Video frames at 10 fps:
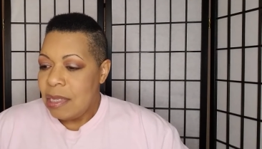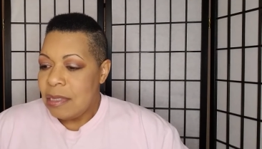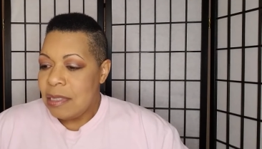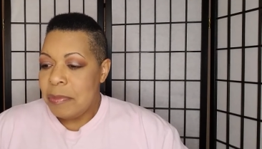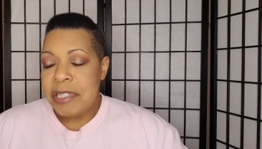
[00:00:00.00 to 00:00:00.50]

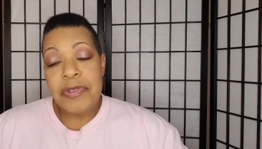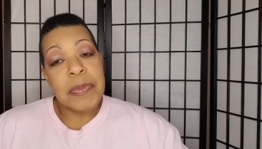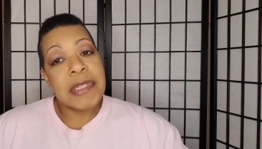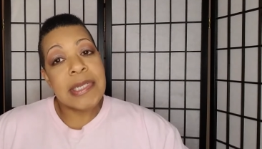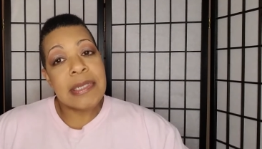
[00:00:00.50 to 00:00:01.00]
some
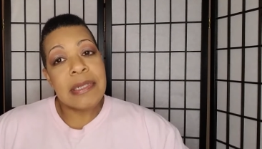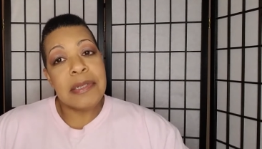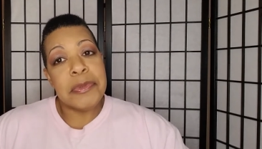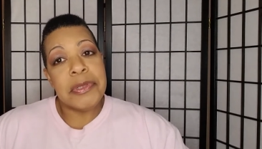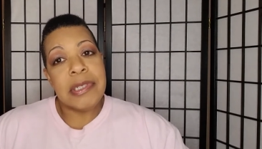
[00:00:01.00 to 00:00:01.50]
discrepancies in the
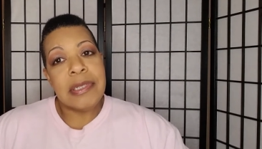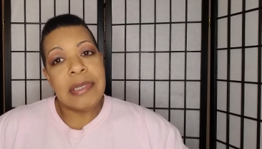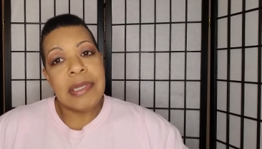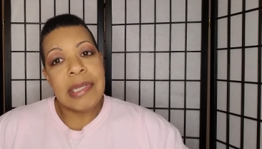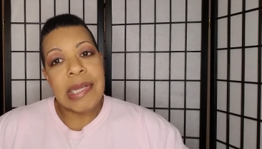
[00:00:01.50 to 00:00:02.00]

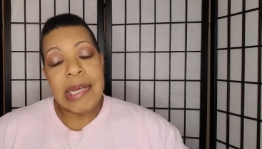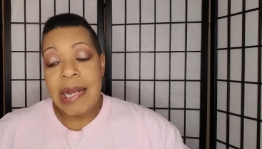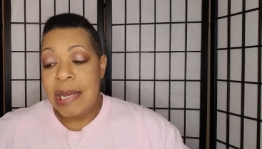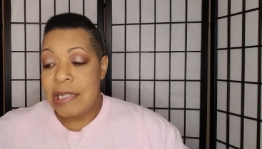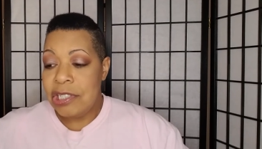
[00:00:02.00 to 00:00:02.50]
community, and
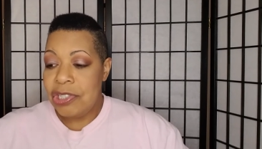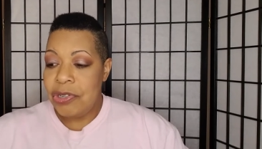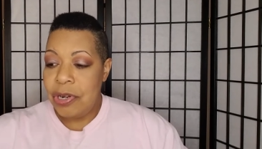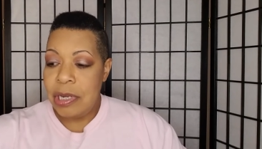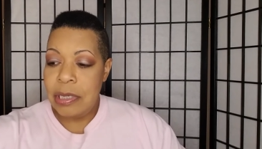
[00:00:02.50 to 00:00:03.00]
I just
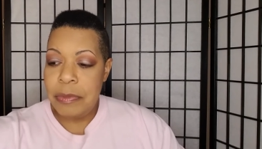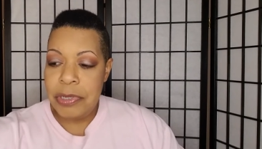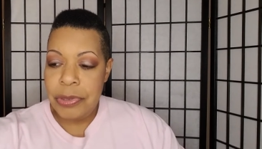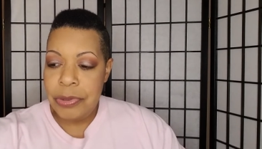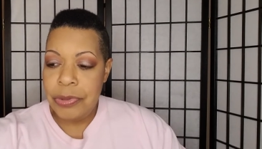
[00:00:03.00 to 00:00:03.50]
chalk it up
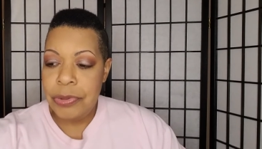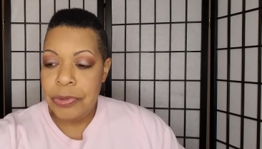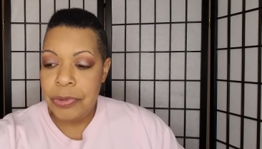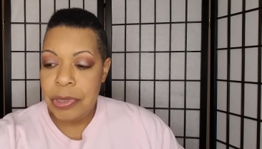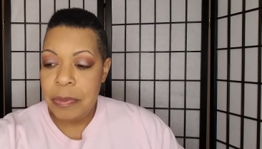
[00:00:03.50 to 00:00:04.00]

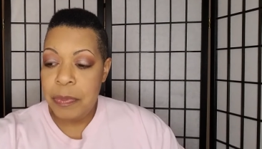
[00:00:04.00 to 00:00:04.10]
to